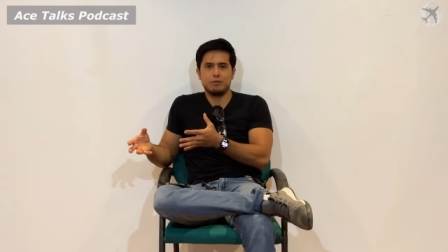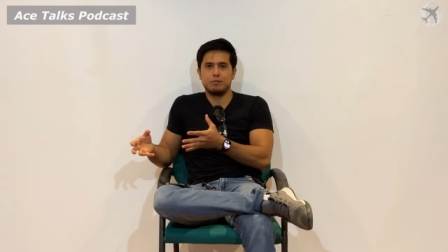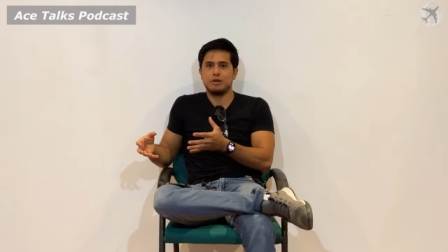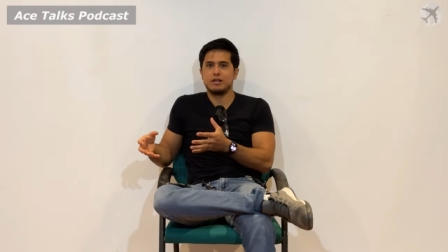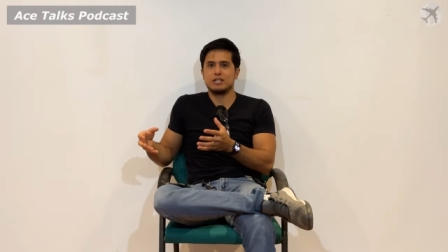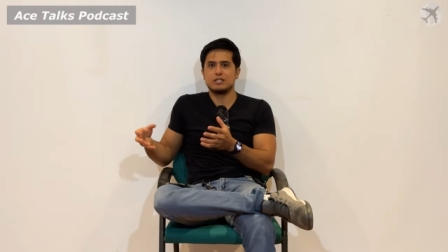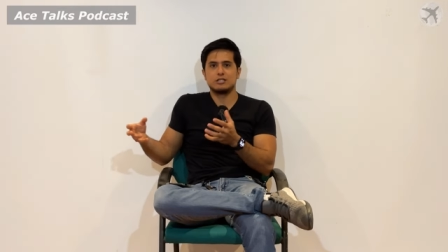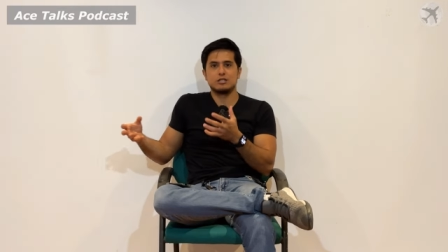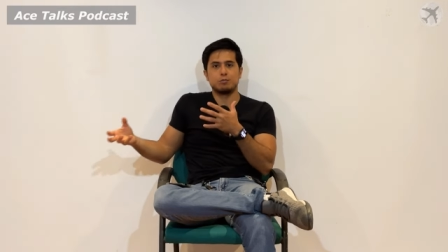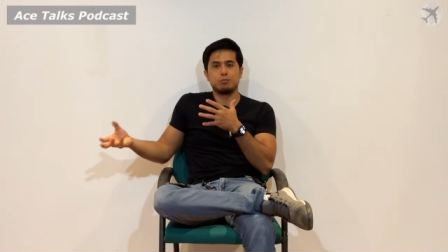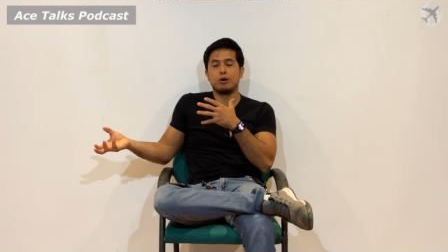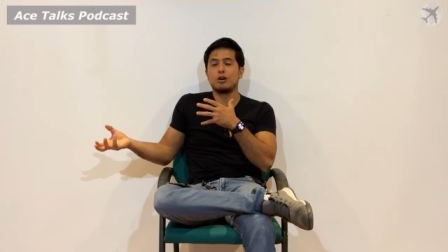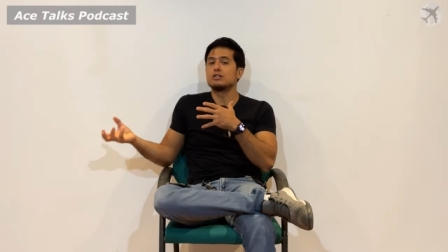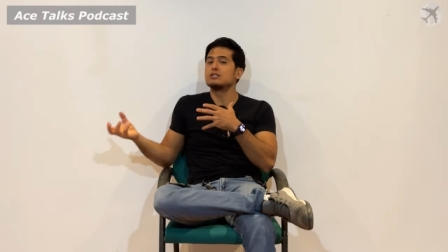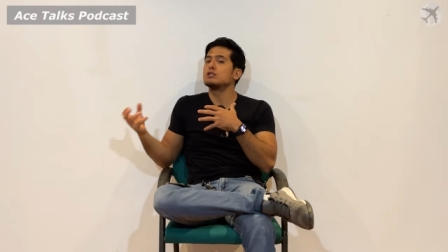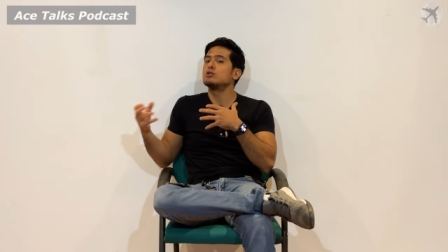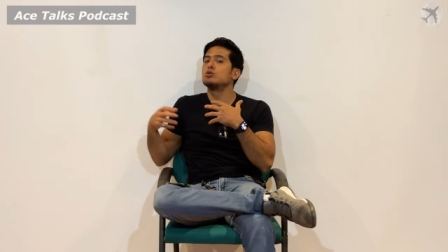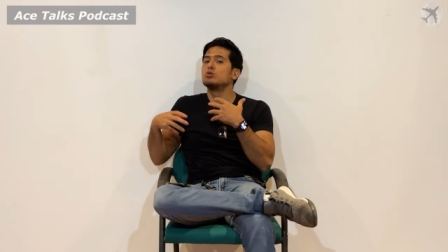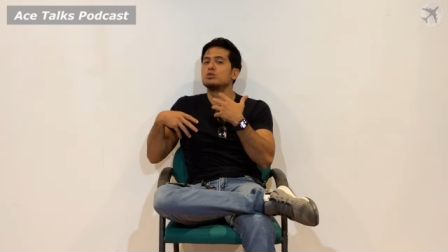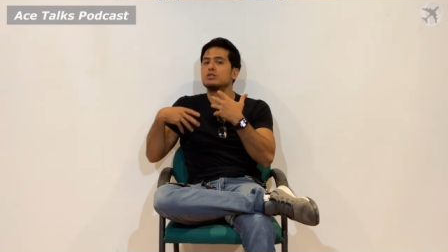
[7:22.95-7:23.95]
because the
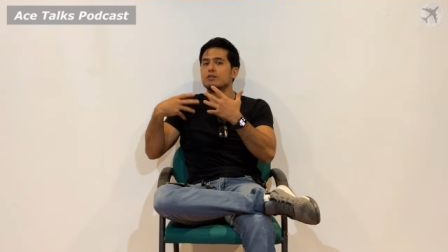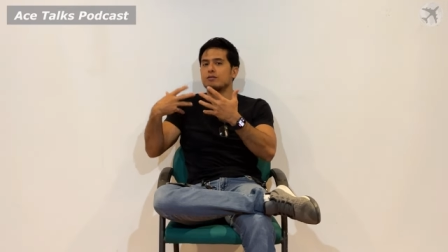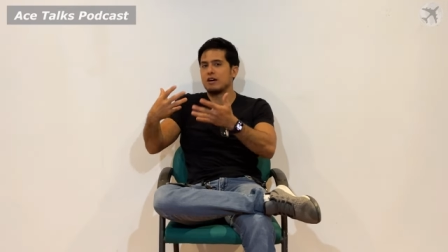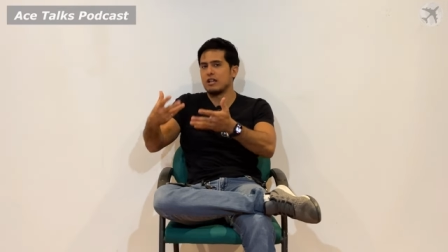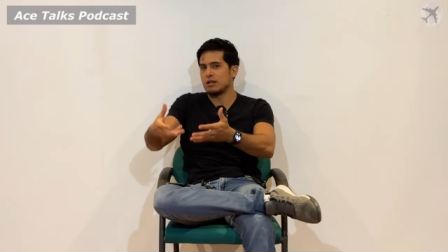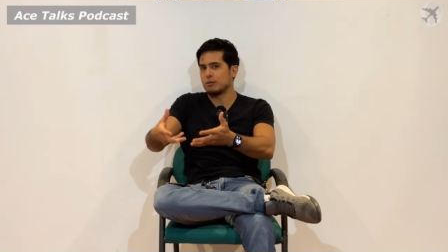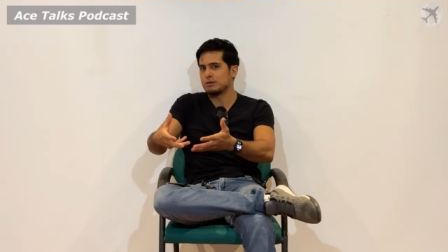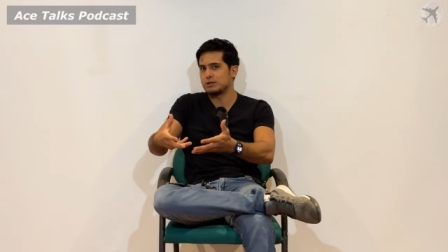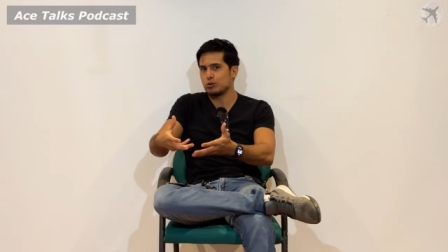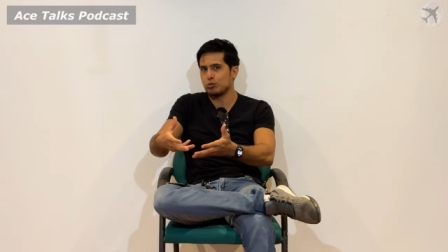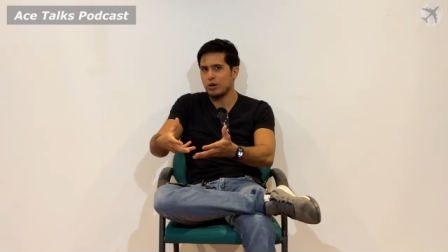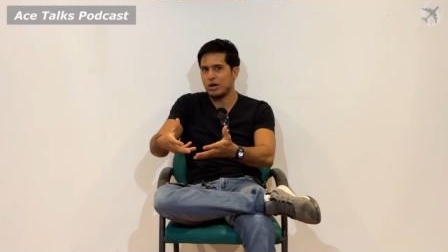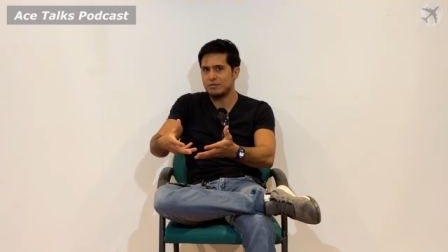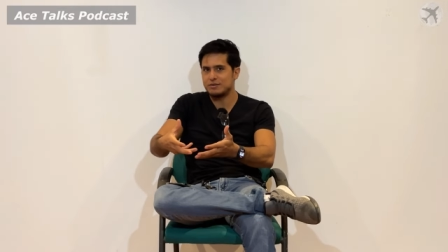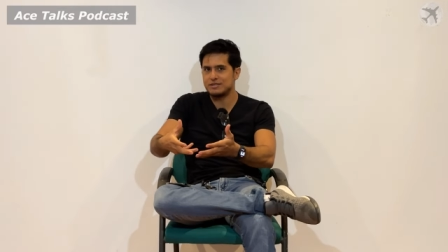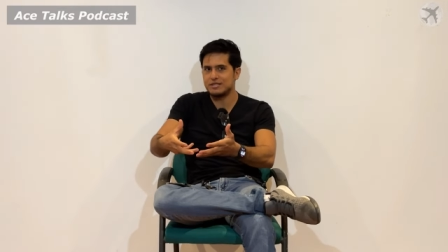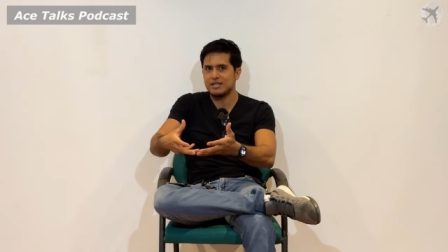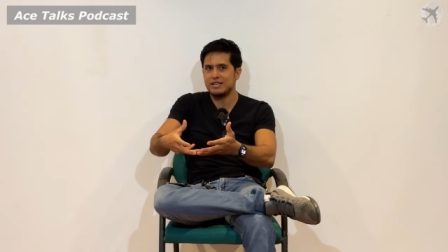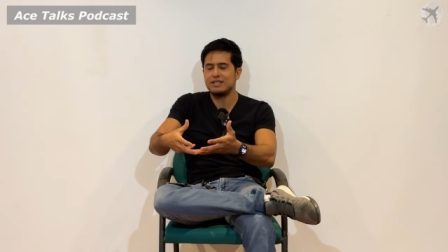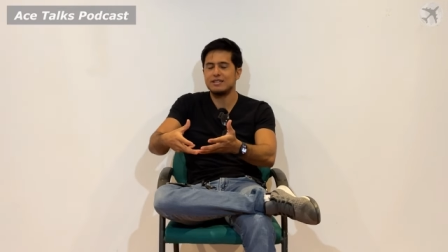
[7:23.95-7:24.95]
person who develops the
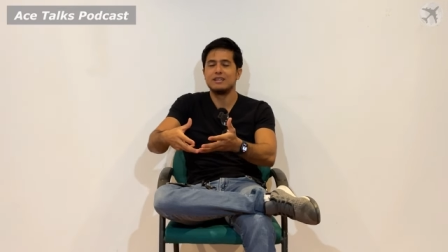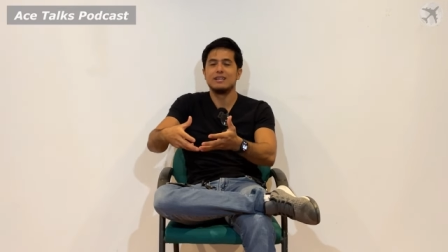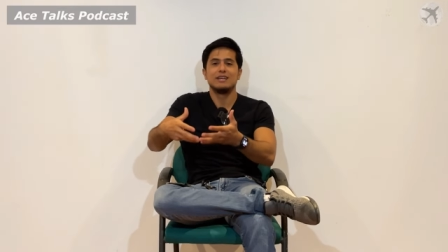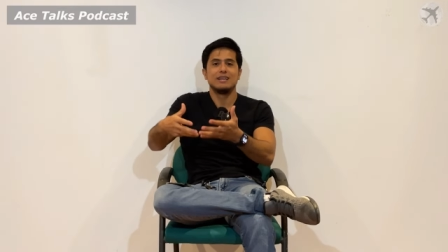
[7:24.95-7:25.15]
website,